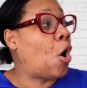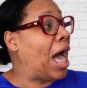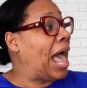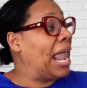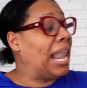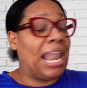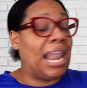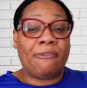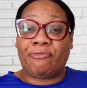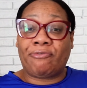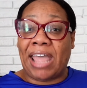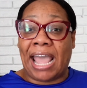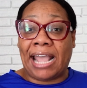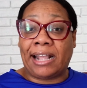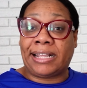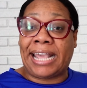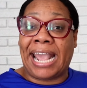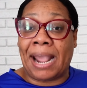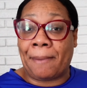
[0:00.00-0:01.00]
I left
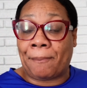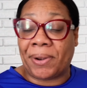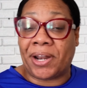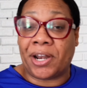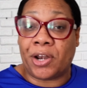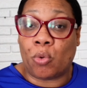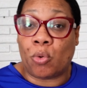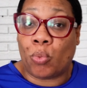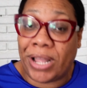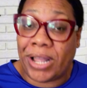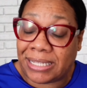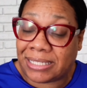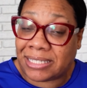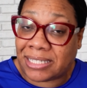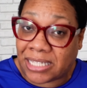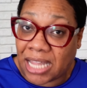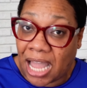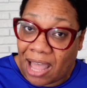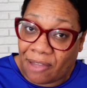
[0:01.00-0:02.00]
that camping in the woods
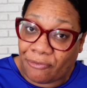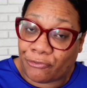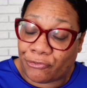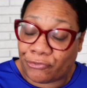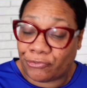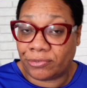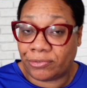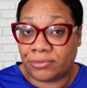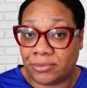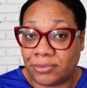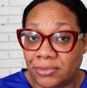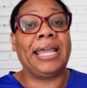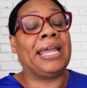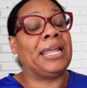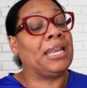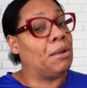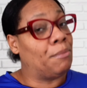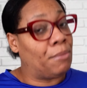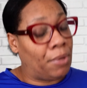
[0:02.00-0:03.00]
stuff
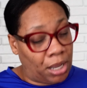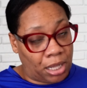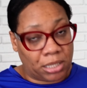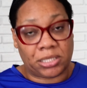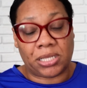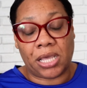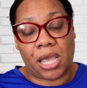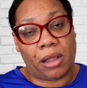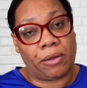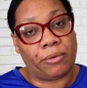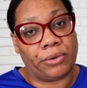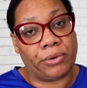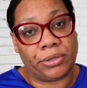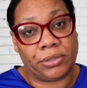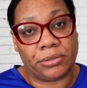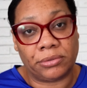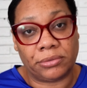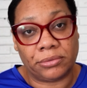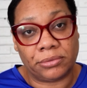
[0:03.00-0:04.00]
in the military.
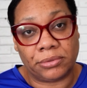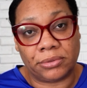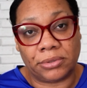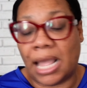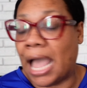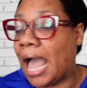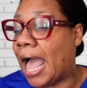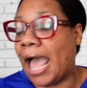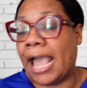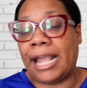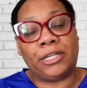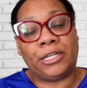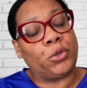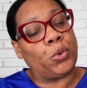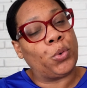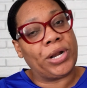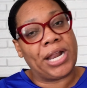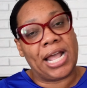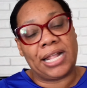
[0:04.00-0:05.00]
I ain't
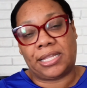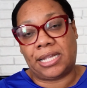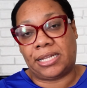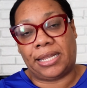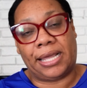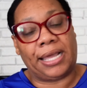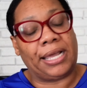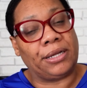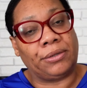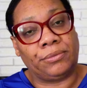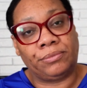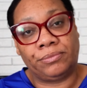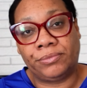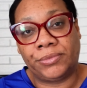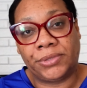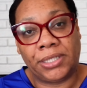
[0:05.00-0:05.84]
doing that today.